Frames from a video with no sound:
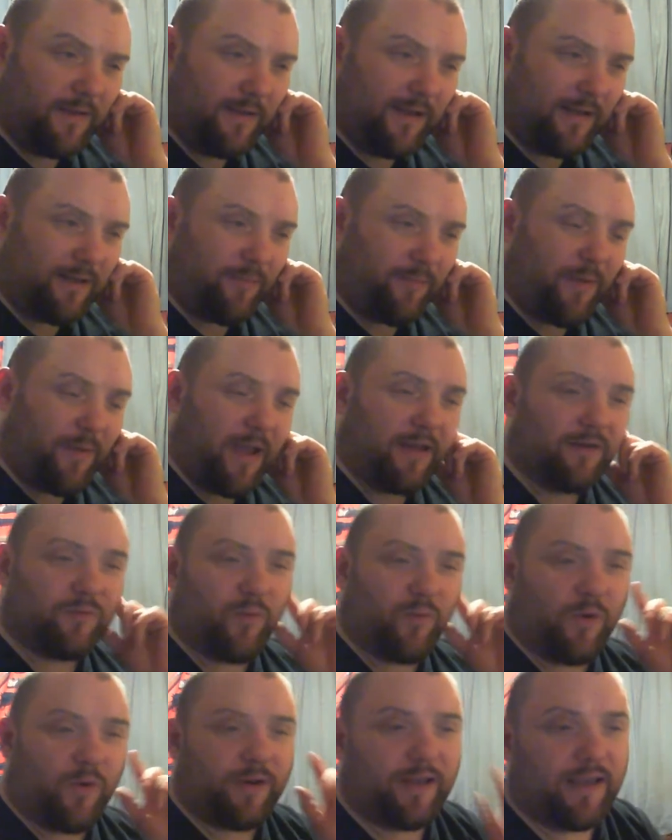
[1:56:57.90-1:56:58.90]
It
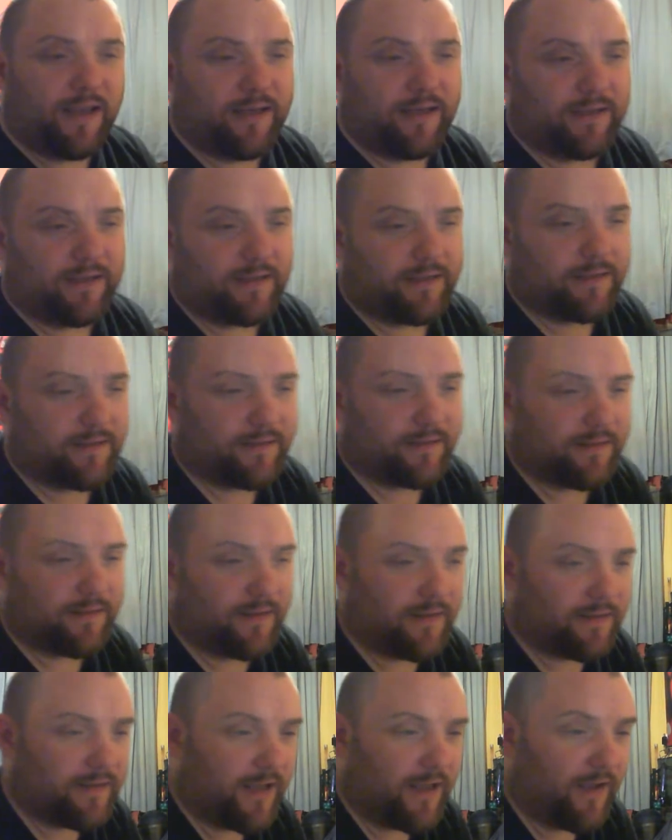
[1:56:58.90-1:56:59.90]
depends what it is,
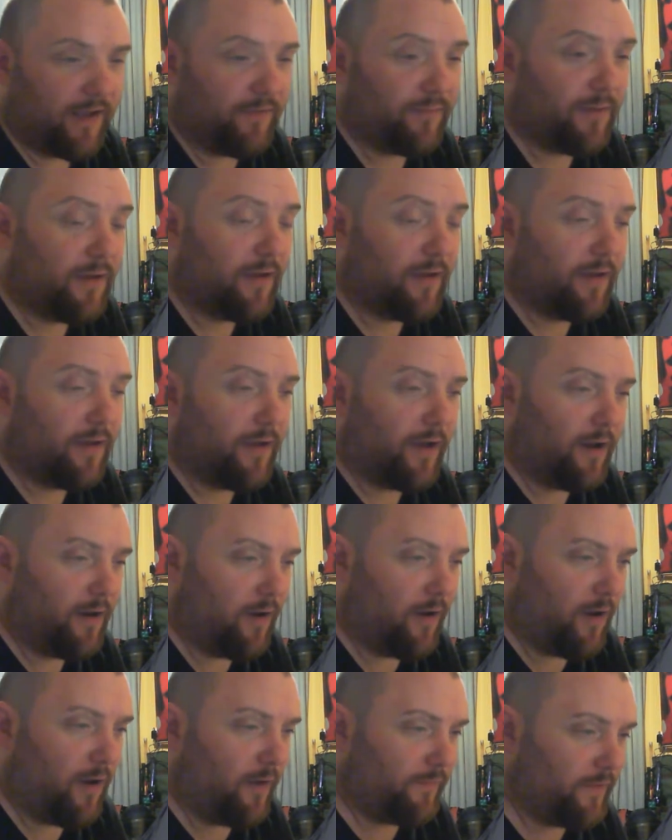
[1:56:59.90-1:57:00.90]
Steve. A
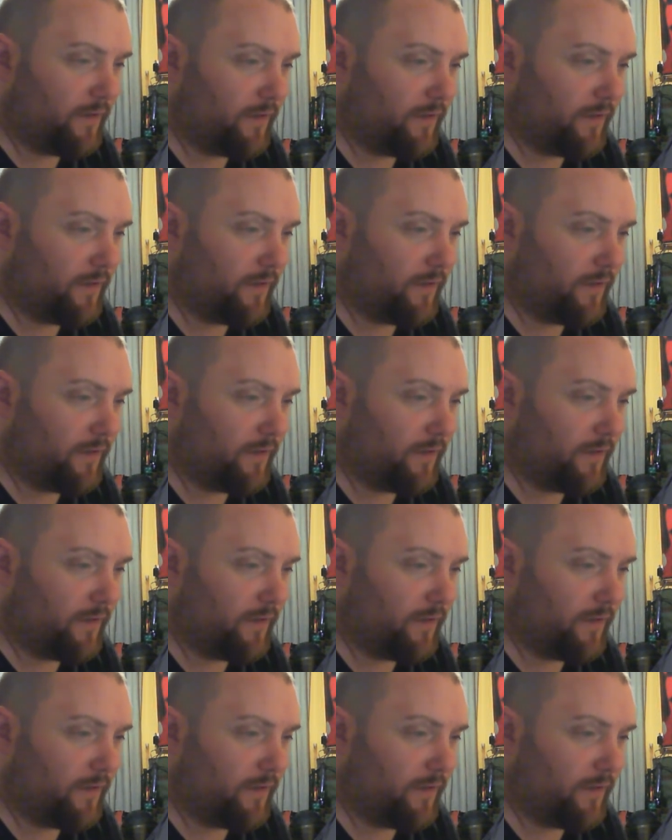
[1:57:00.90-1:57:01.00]
lot of